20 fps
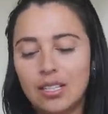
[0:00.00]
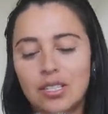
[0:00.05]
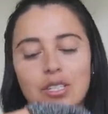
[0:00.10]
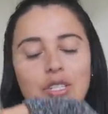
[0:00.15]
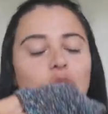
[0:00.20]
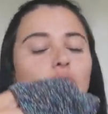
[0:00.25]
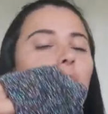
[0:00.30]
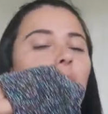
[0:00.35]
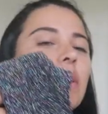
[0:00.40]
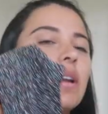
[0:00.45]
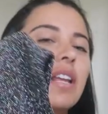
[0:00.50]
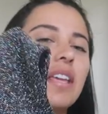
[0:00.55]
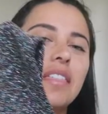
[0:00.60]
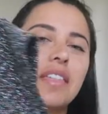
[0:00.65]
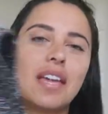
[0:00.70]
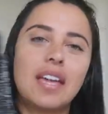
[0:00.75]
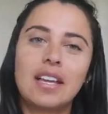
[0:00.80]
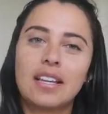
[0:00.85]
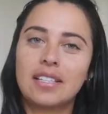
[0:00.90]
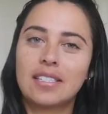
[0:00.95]
so many
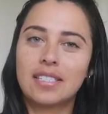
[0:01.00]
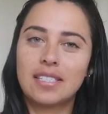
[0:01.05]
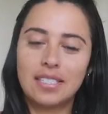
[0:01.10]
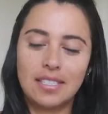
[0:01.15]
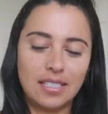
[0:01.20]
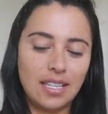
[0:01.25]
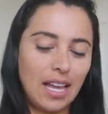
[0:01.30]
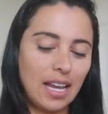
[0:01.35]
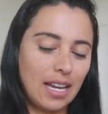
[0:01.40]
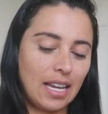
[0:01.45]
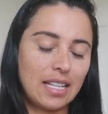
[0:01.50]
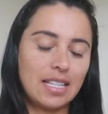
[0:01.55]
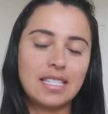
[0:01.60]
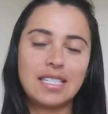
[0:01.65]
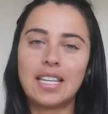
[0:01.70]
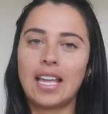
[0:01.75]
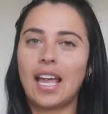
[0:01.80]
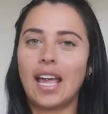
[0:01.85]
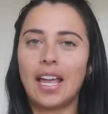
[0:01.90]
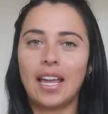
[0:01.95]
things I can
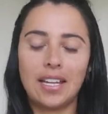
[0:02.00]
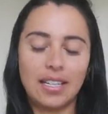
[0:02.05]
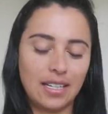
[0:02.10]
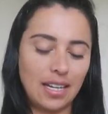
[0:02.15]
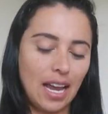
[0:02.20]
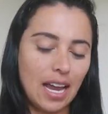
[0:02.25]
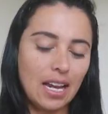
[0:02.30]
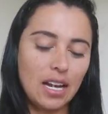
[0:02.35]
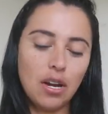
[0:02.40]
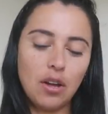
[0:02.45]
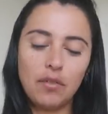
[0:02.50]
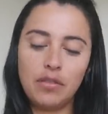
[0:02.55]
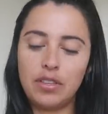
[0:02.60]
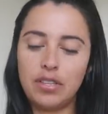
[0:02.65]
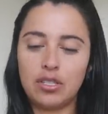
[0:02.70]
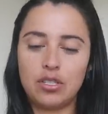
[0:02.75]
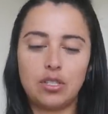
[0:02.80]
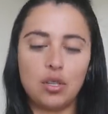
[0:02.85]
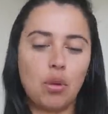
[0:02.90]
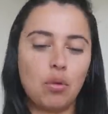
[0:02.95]
say. I love
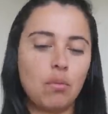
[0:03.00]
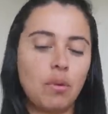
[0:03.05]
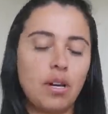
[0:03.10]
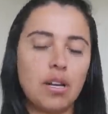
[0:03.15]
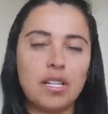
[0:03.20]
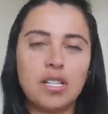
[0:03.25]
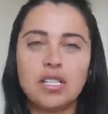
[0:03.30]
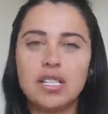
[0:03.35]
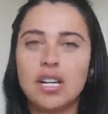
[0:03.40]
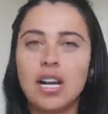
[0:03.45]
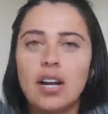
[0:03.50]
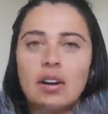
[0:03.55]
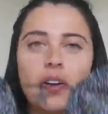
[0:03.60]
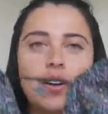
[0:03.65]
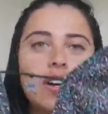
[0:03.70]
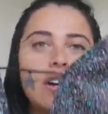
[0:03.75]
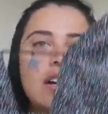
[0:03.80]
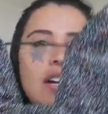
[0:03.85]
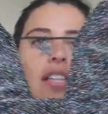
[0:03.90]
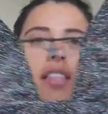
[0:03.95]
this so much.
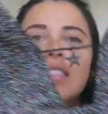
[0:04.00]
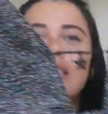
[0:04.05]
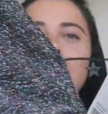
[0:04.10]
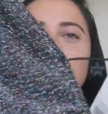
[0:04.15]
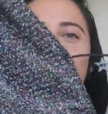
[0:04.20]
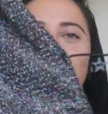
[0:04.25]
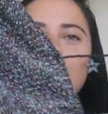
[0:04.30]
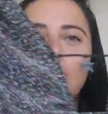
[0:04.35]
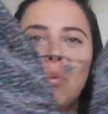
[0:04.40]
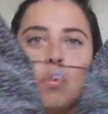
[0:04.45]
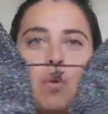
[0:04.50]
Now, this